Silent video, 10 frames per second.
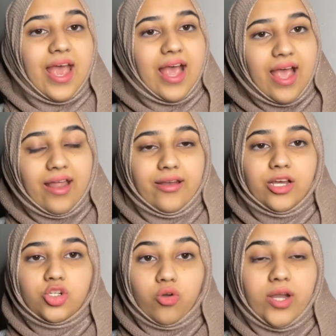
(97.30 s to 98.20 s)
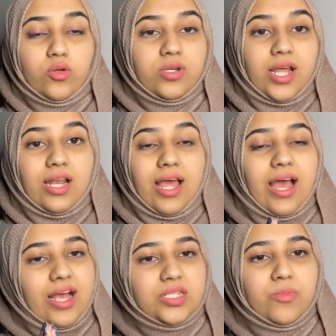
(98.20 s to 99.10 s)
and try to tell
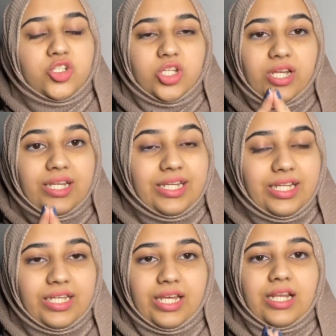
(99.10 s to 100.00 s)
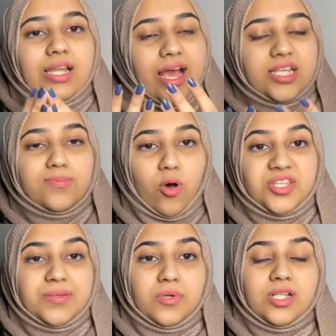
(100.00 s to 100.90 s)
as much in detail as
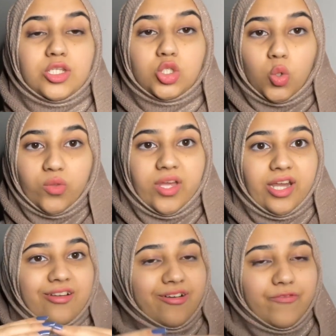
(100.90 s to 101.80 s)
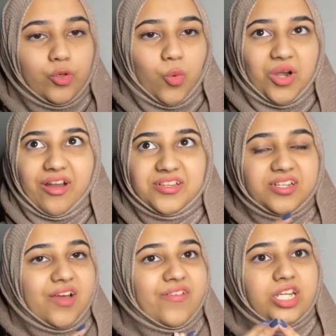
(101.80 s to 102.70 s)
possible so the interviewer doesn't
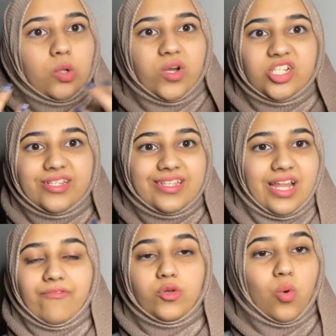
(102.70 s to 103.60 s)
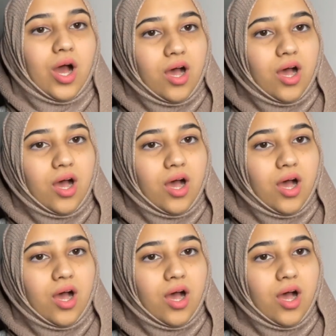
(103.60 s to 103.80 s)
have any questions left to